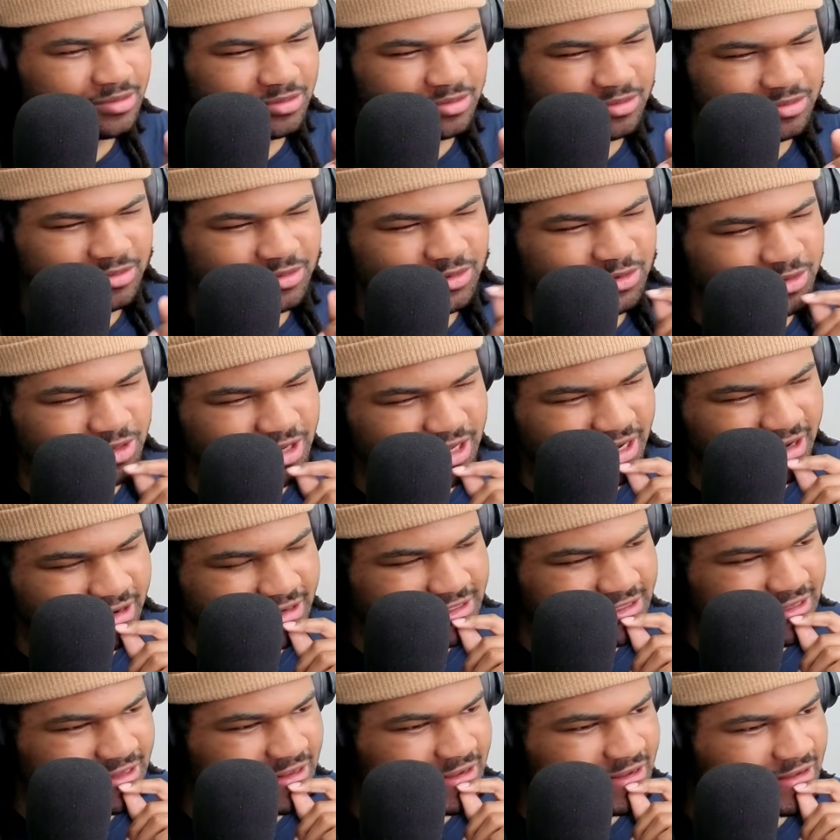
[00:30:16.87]
Oh, like
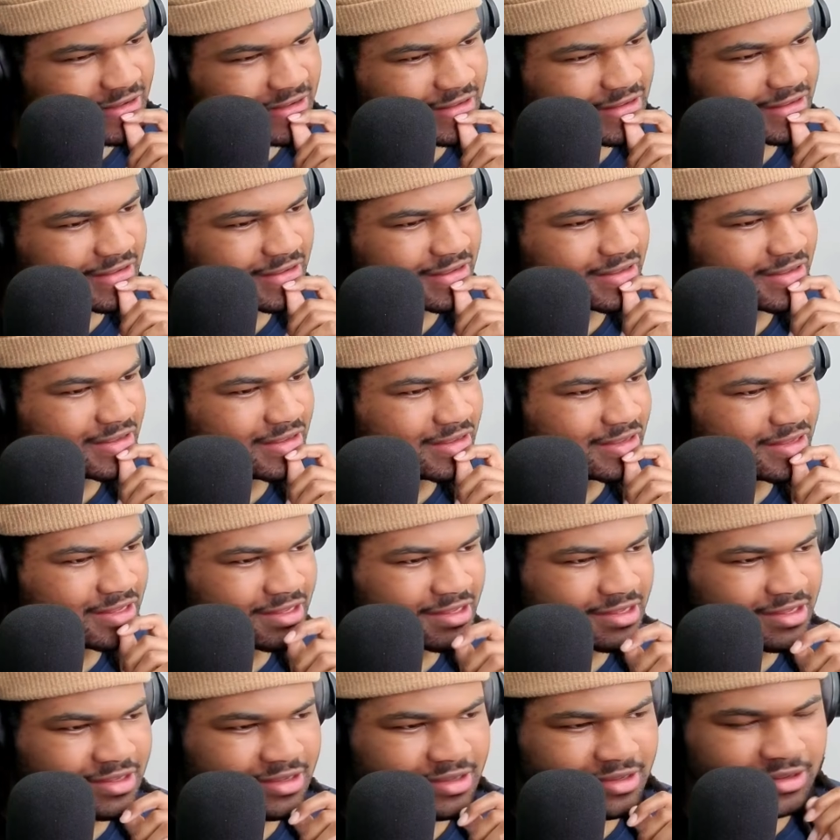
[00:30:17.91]
ice on that.
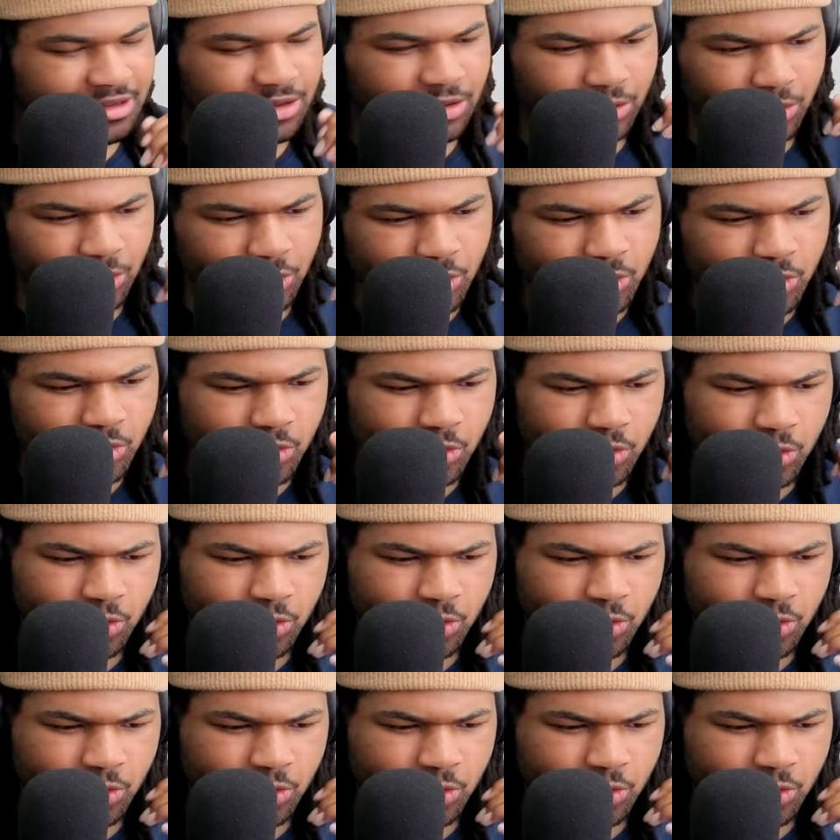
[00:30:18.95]
Oh.